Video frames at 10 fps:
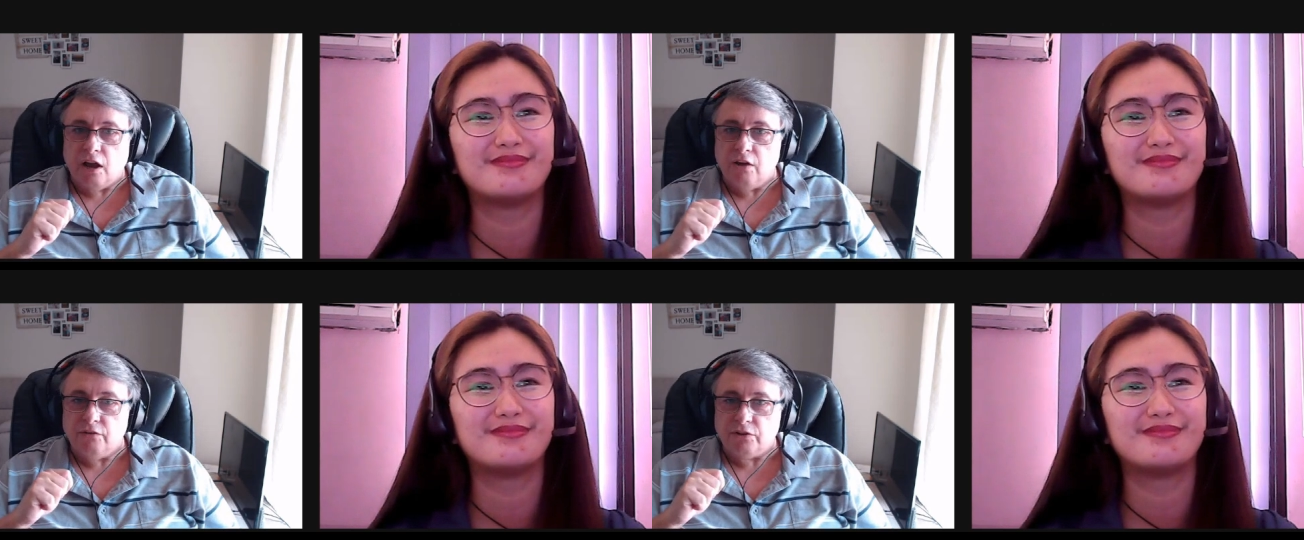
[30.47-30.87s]

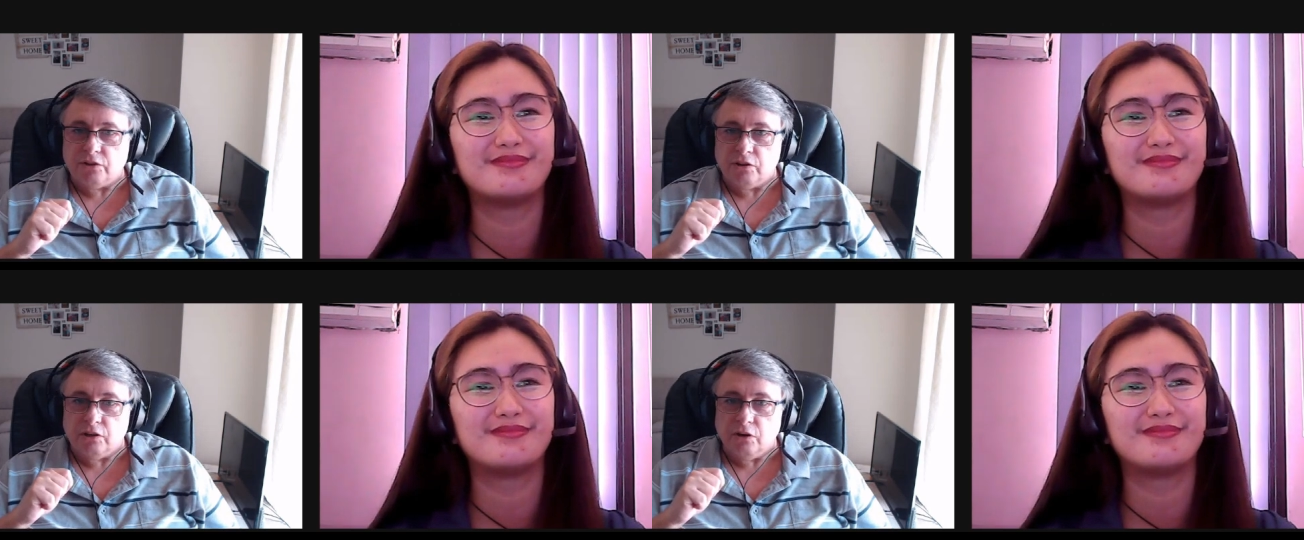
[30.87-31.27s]
Speaker 1: over
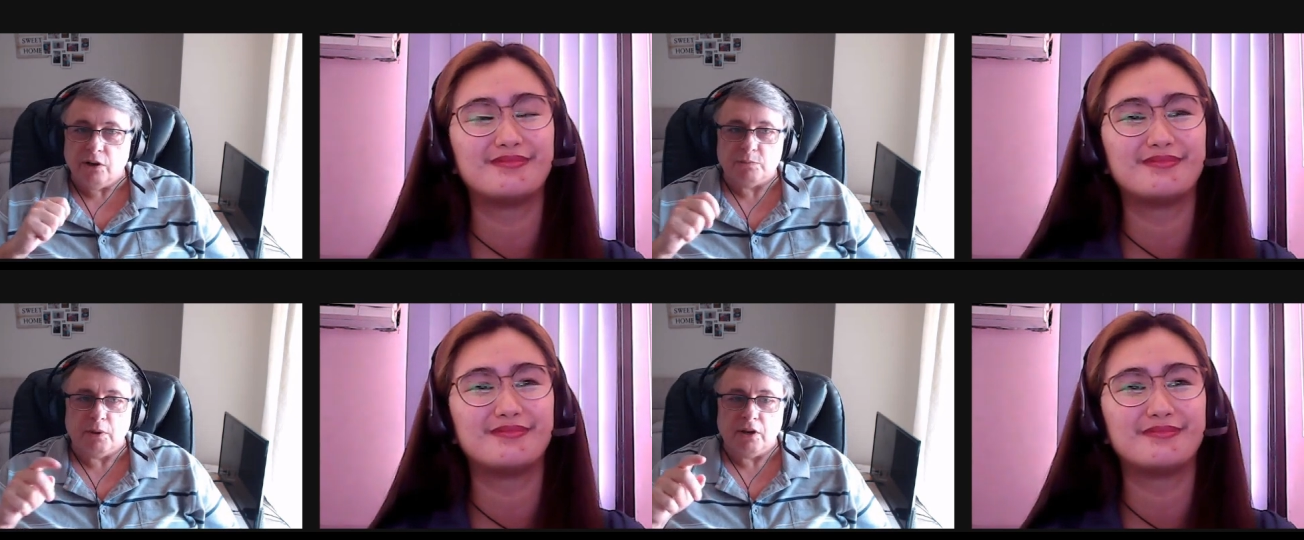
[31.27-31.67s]
to the
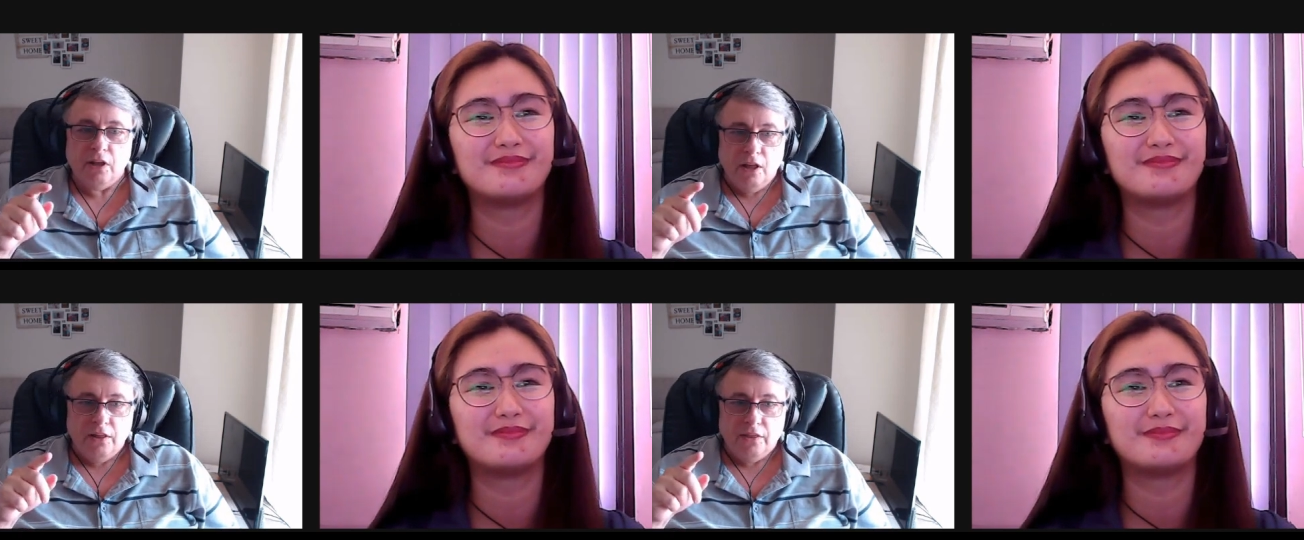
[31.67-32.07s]
US, but
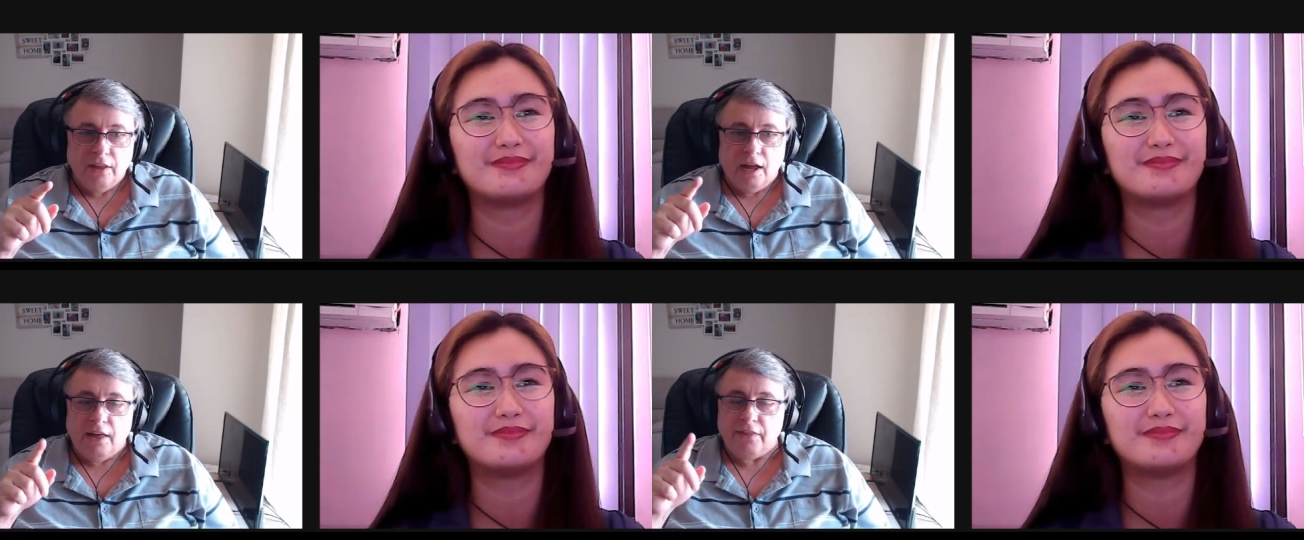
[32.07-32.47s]

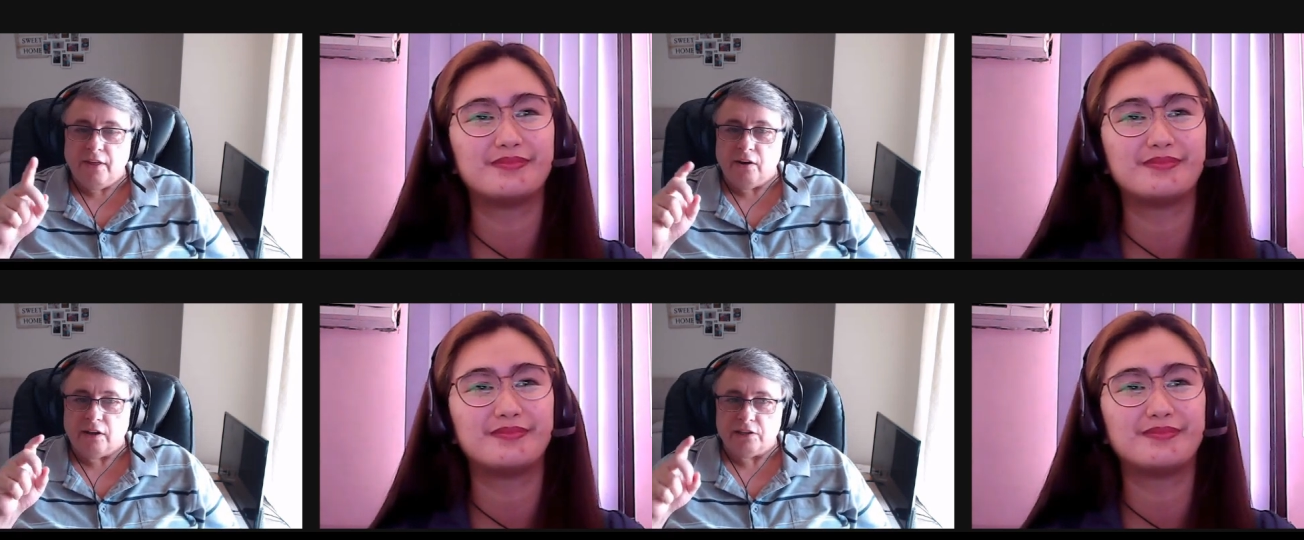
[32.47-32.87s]

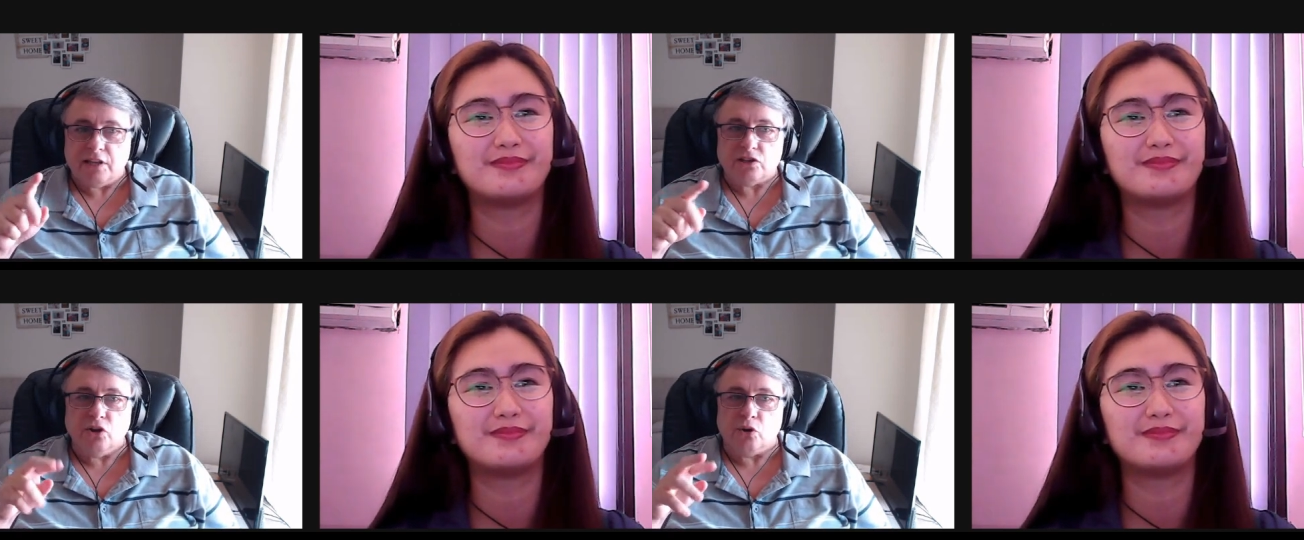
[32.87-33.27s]
I guess
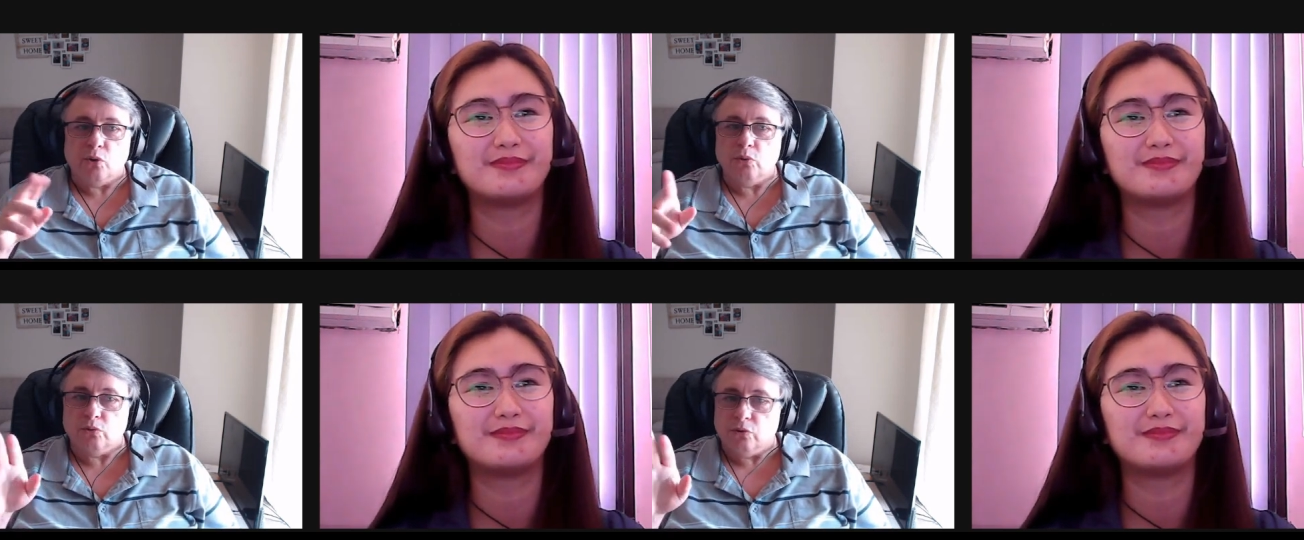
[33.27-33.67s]
that's not
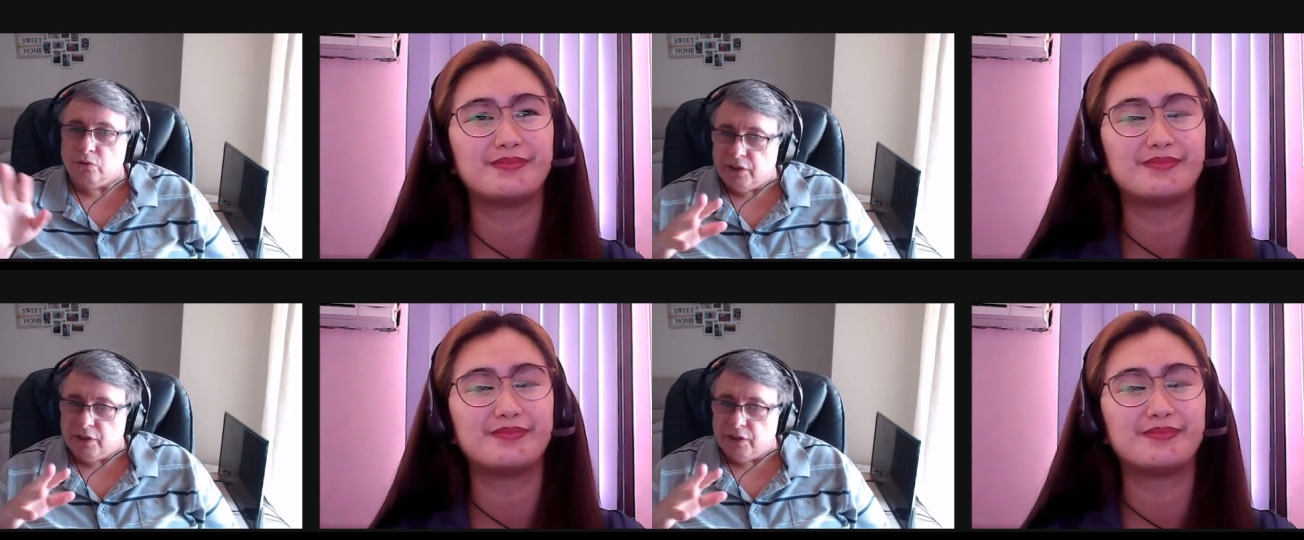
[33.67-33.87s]
all